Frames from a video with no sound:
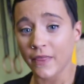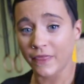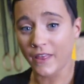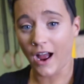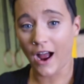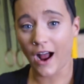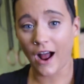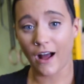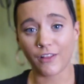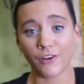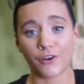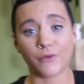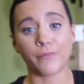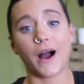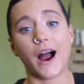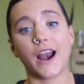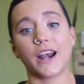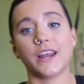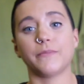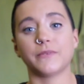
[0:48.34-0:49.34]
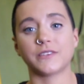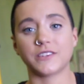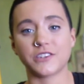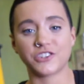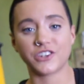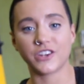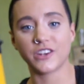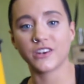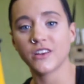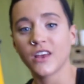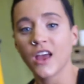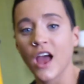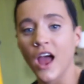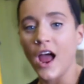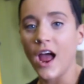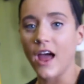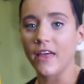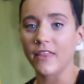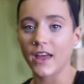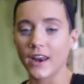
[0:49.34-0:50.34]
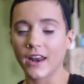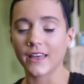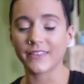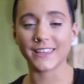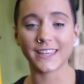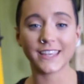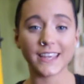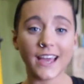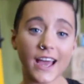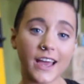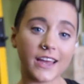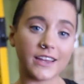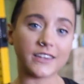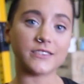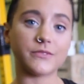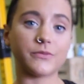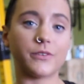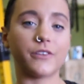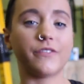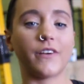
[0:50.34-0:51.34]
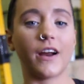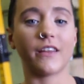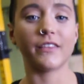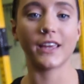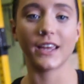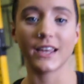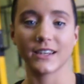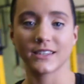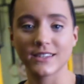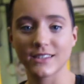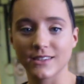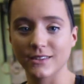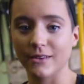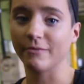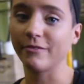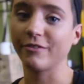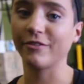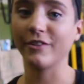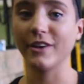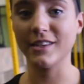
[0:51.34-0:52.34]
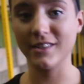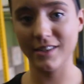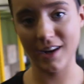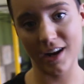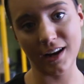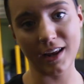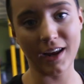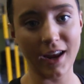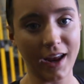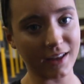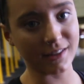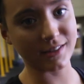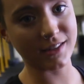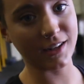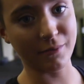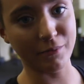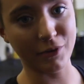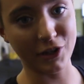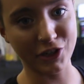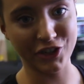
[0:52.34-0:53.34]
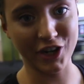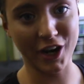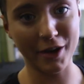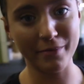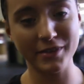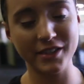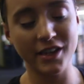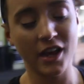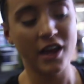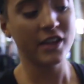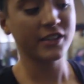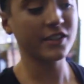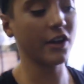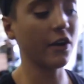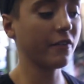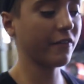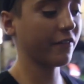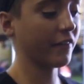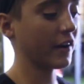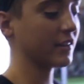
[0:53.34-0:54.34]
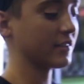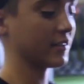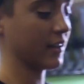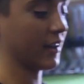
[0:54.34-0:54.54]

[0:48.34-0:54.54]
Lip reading: the hollow body position, and then at the end, we'll finally get to some freestanding handstand push-ups. So first